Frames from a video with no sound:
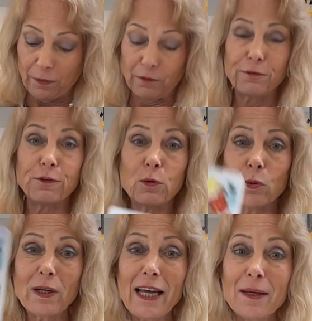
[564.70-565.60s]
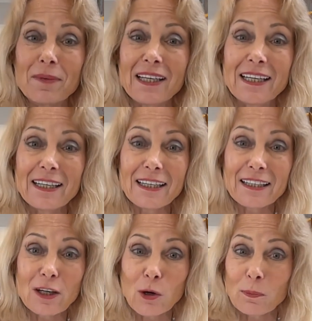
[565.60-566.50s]
The fool came
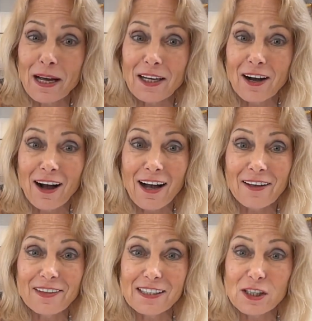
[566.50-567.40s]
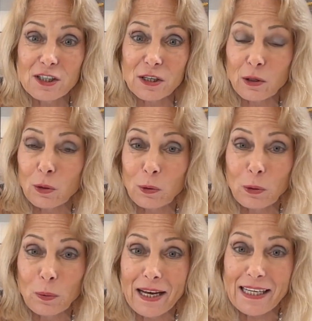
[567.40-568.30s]
again. Oh my God, this is
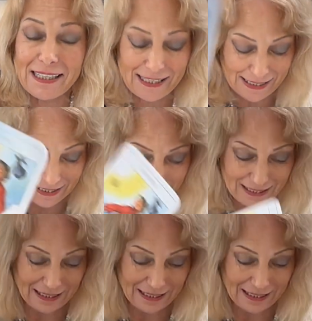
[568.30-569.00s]
crazy.